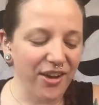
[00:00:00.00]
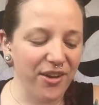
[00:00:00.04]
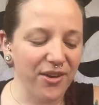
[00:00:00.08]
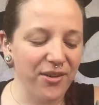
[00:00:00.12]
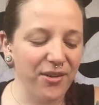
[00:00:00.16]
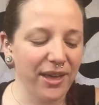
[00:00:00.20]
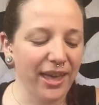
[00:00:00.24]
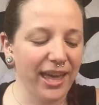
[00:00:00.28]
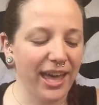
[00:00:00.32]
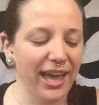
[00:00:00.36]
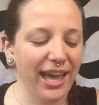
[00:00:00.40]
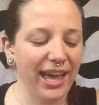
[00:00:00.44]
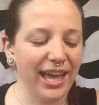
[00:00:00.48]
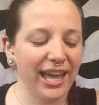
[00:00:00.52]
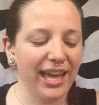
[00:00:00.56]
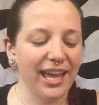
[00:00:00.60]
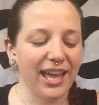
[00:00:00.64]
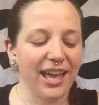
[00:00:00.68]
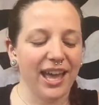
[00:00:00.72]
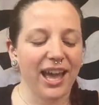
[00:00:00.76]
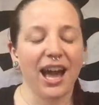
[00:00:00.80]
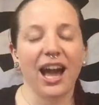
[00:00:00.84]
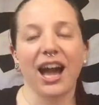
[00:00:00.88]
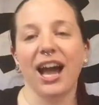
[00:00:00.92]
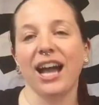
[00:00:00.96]

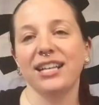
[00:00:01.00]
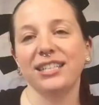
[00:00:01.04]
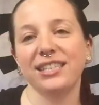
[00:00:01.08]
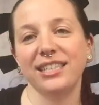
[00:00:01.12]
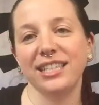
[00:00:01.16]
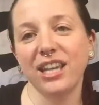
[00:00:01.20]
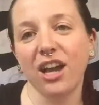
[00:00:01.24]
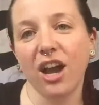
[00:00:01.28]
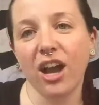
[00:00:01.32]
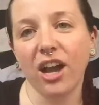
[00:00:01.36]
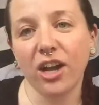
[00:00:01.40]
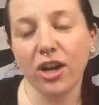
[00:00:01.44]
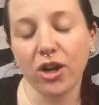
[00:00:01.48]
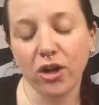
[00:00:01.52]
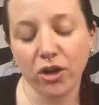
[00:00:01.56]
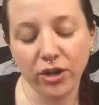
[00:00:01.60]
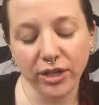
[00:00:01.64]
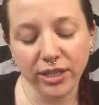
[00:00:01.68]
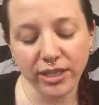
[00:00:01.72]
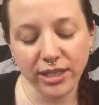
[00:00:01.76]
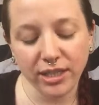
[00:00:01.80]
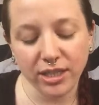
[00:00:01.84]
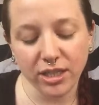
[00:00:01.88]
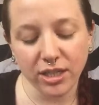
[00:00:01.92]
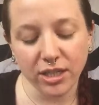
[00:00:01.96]
Okay, I see our
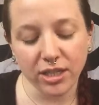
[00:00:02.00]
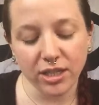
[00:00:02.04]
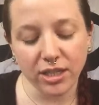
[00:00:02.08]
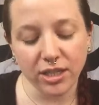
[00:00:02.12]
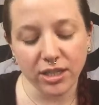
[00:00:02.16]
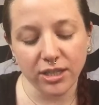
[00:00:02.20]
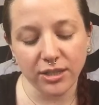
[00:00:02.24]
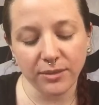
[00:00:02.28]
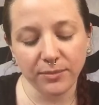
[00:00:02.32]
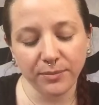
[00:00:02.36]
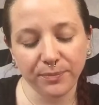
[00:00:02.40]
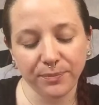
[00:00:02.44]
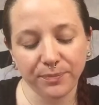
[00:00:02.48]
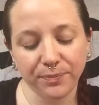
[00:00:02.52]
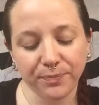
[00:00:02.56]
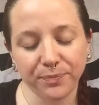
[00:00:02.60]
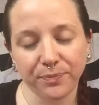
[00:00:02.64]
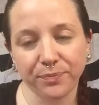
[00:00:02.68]
crystal